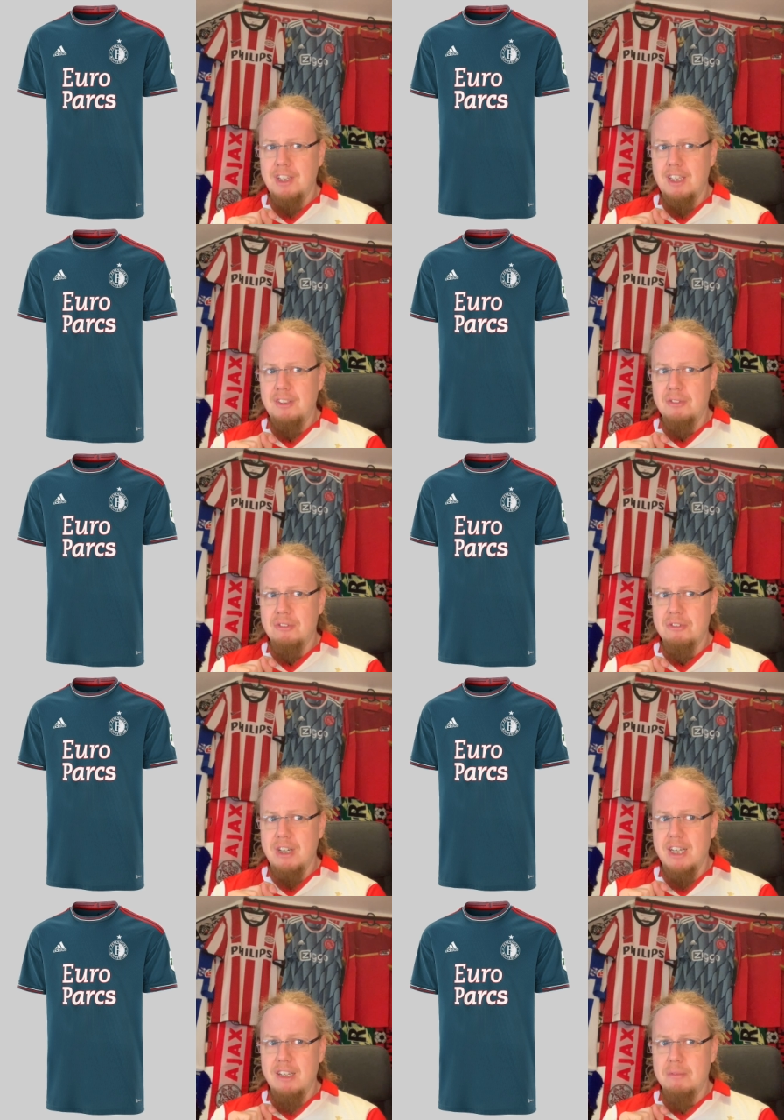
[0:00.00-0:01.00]
in
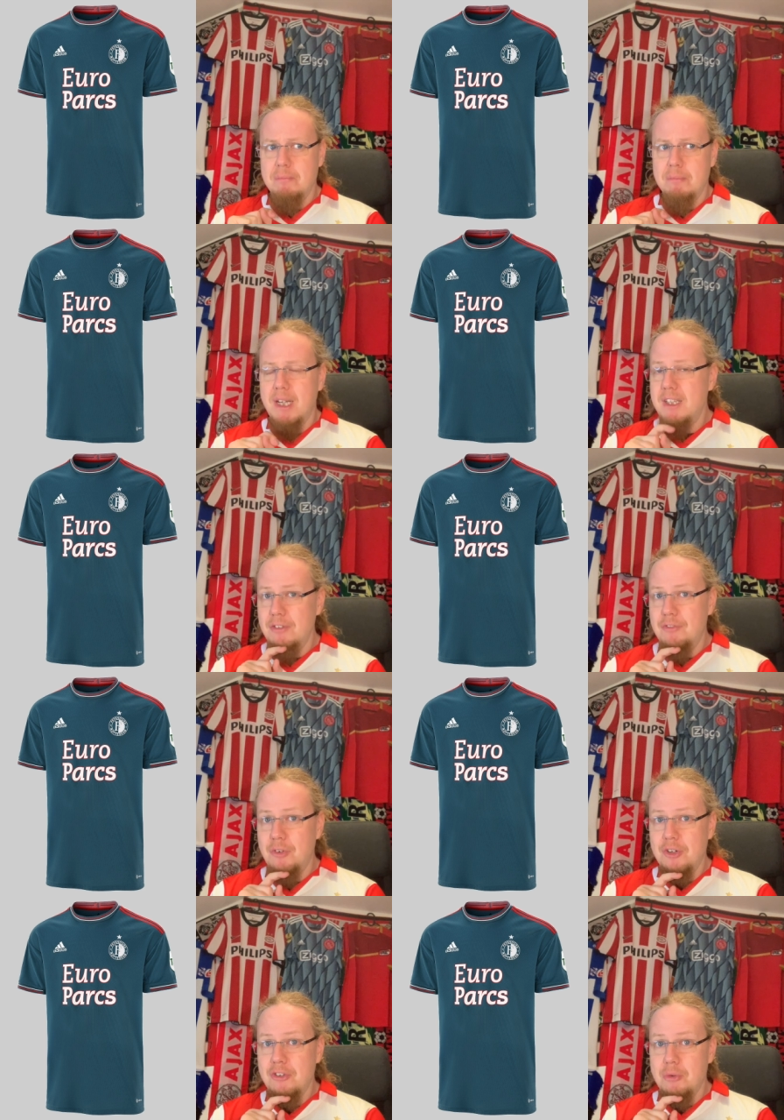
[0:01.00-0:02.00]
red might have
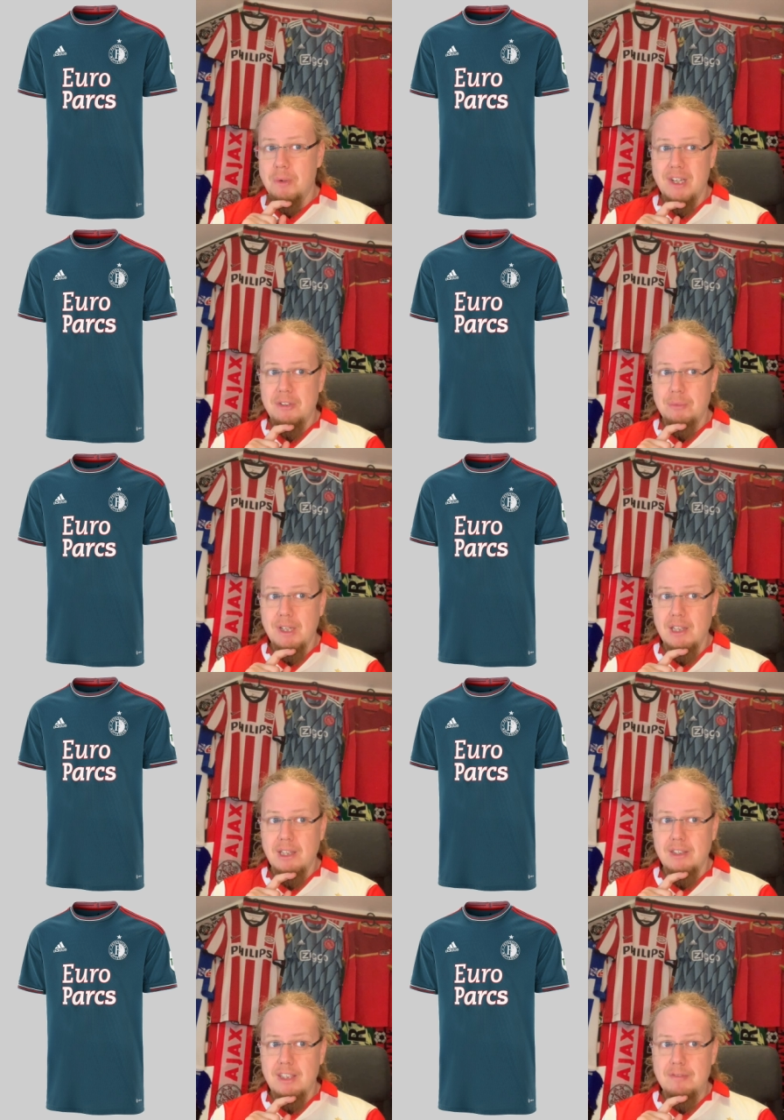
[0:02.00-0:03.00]
worked quite well
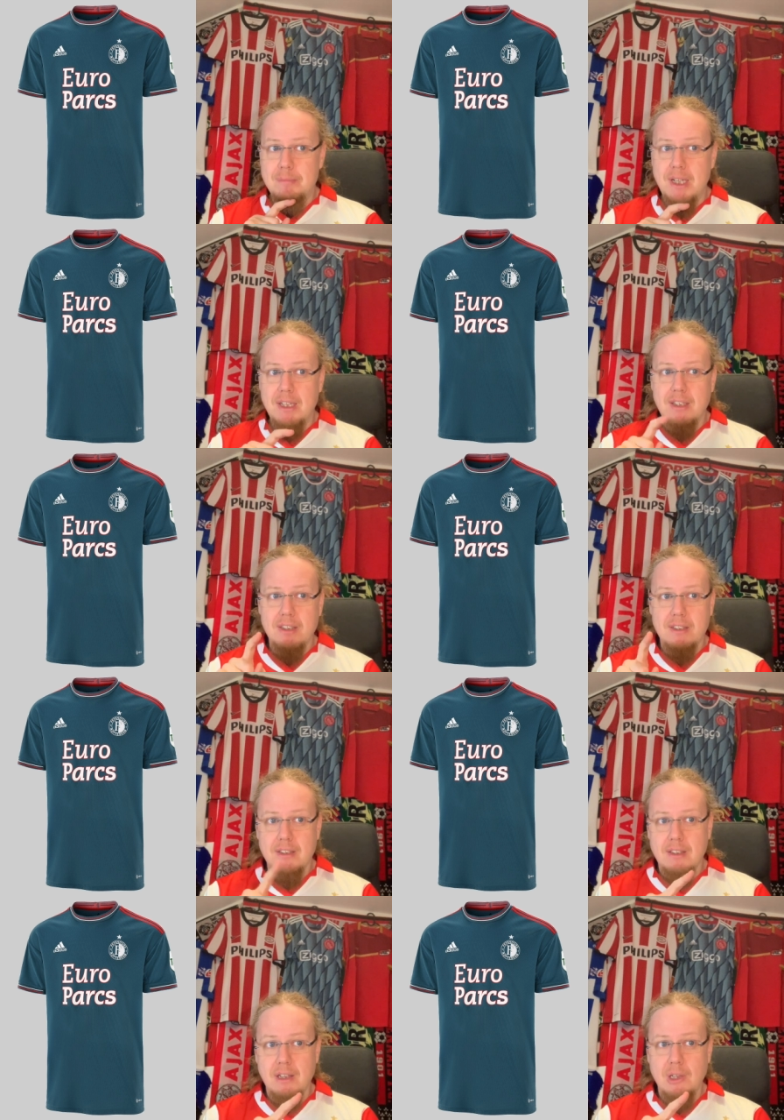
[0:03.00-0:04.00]
and even making
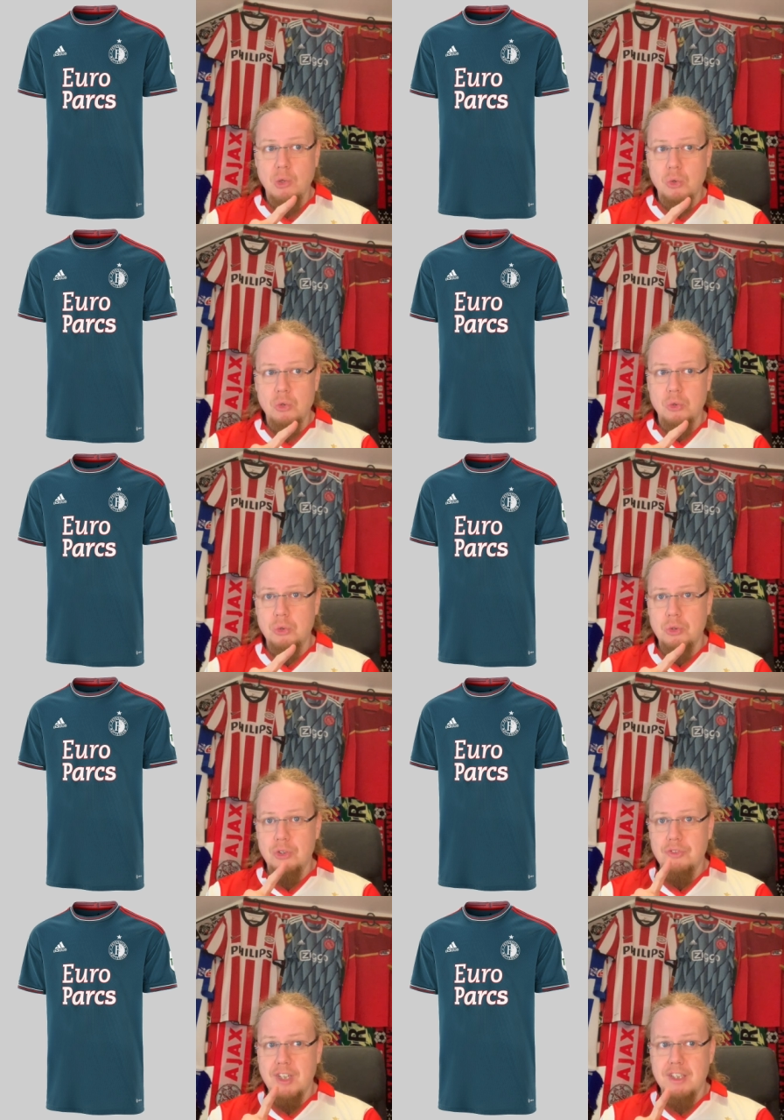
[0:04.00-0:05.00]
the logo
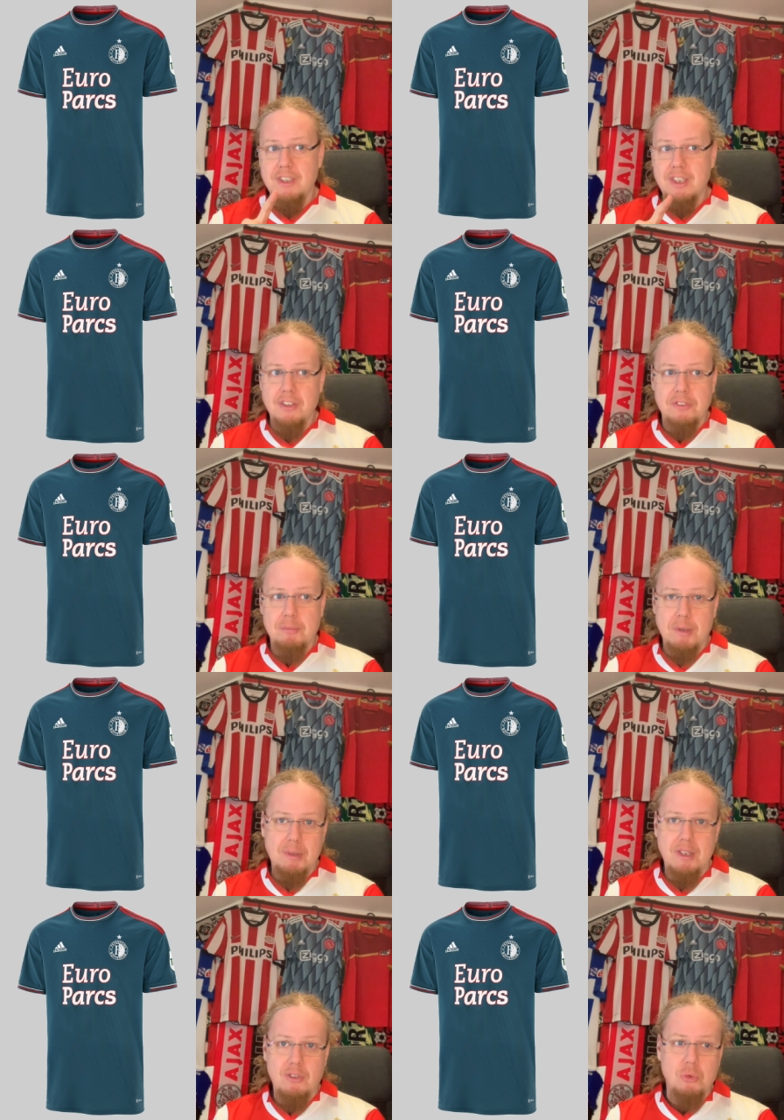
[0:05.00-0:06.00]
of Adidas
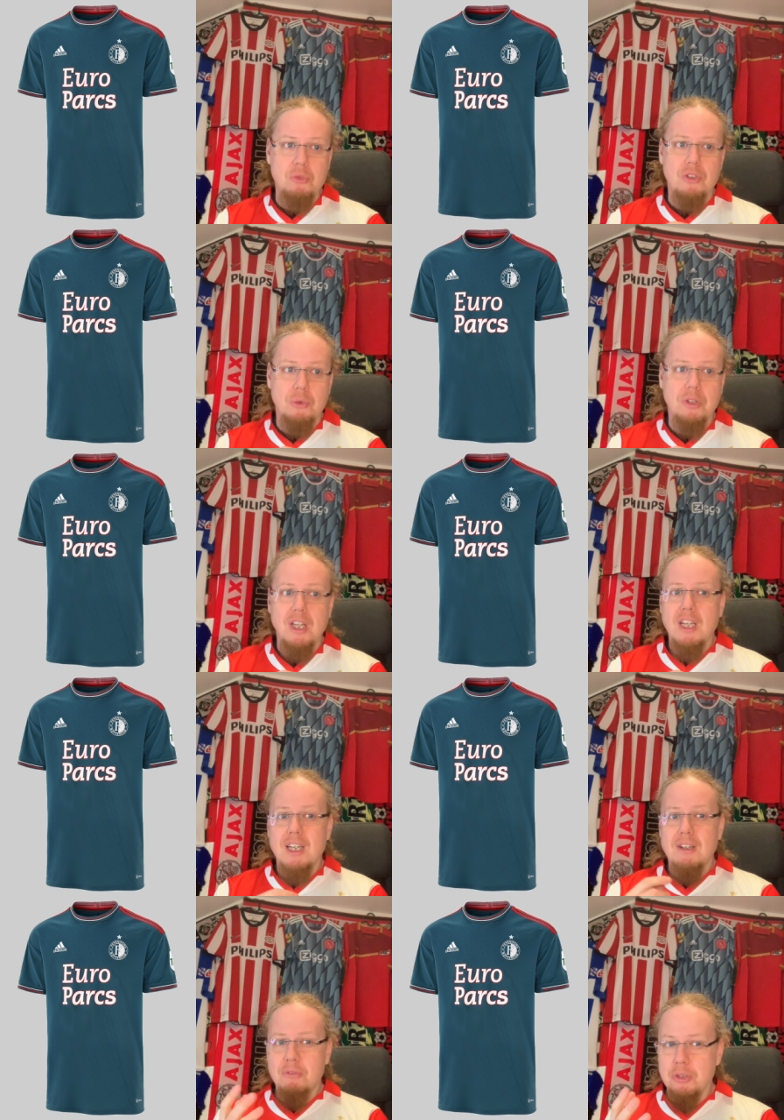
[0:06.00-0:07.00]
maybe two-tone
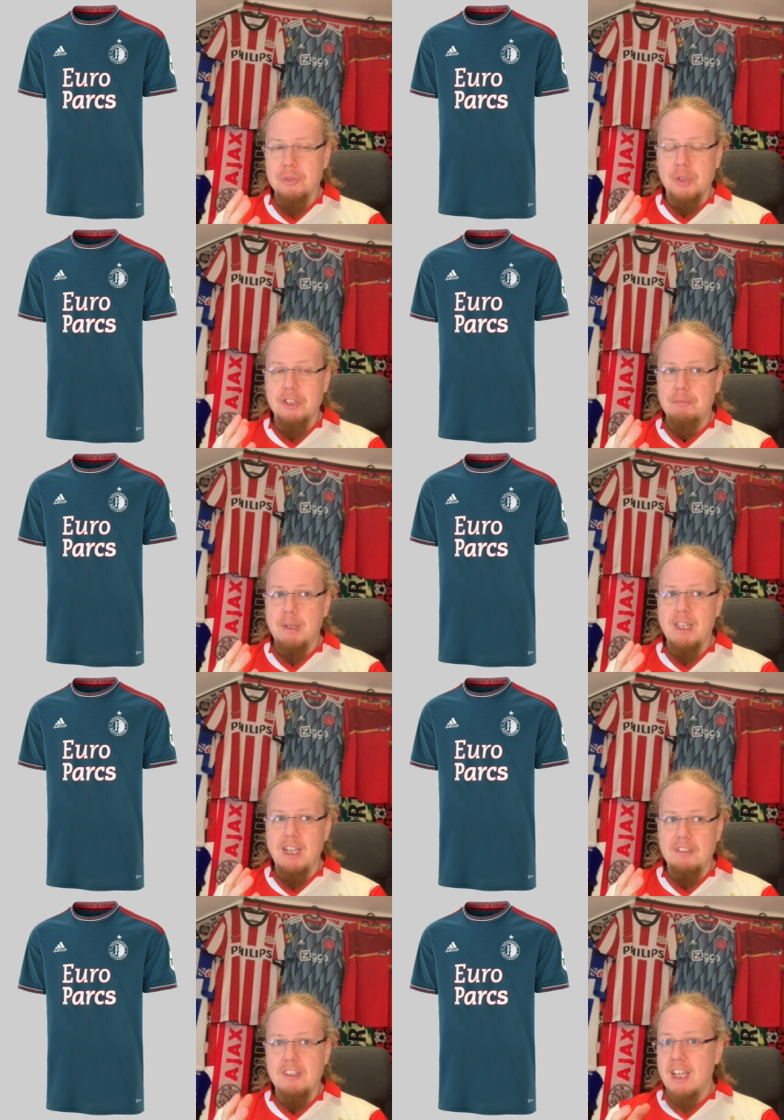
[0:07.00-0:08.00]
would would have been
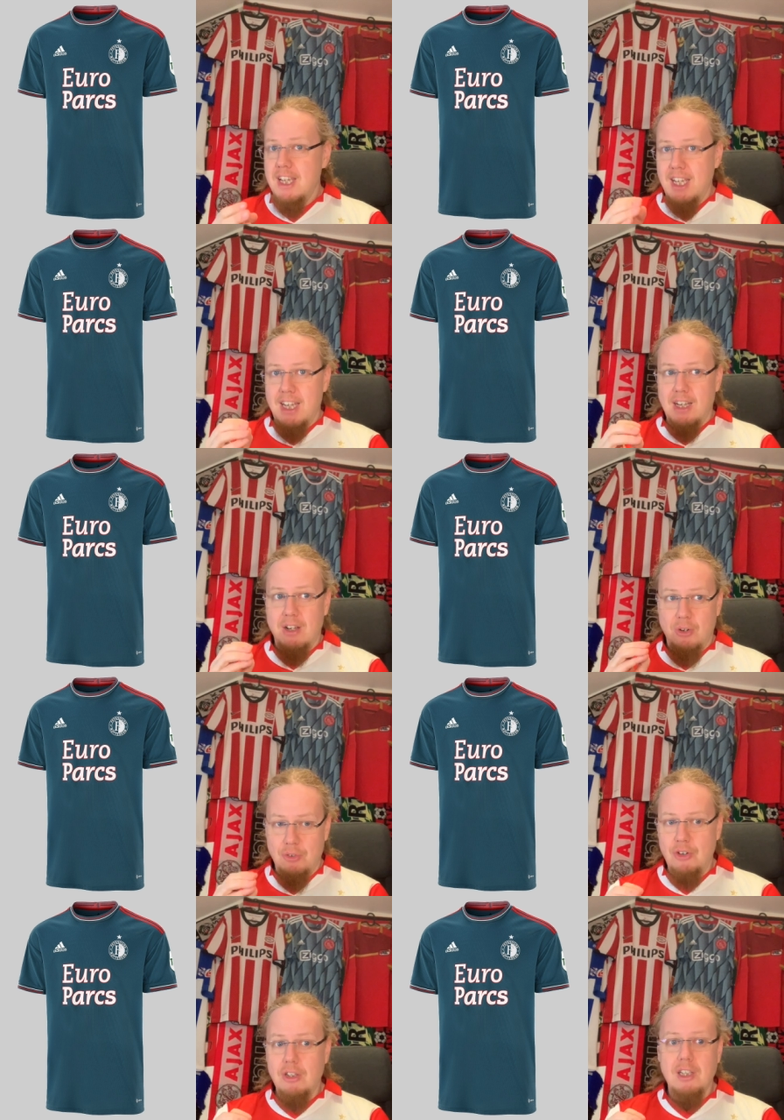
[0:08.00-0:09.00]
nice.
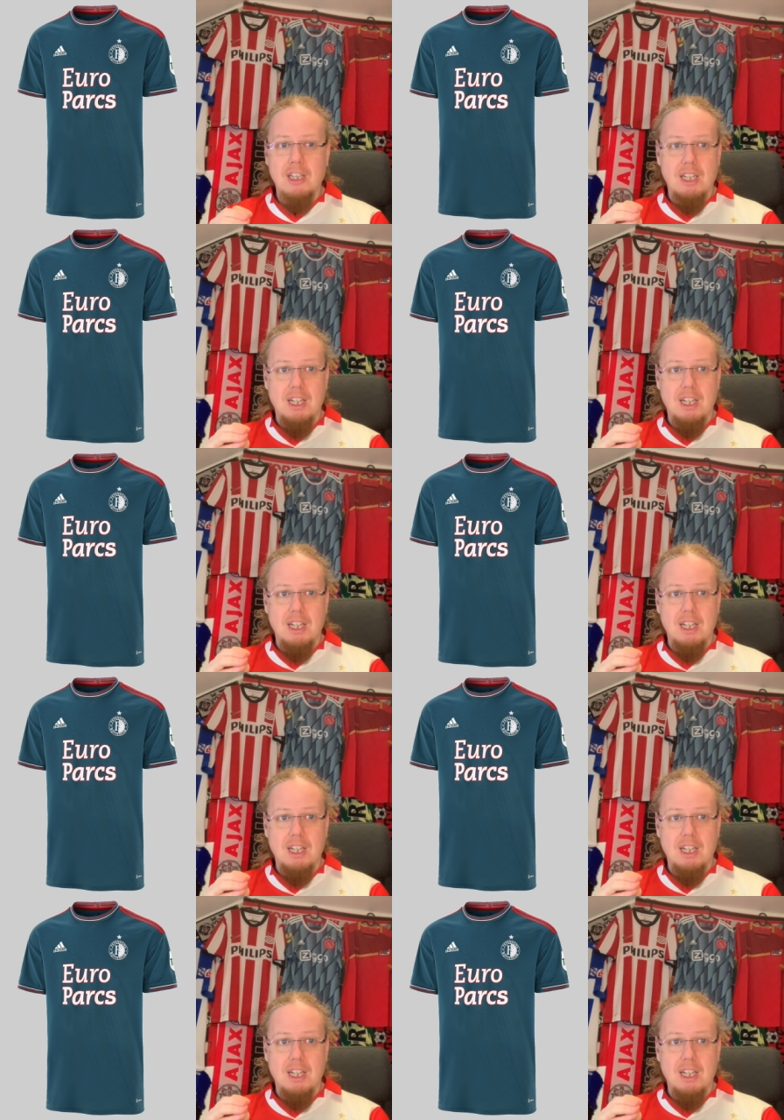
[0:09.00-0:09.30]
Overall,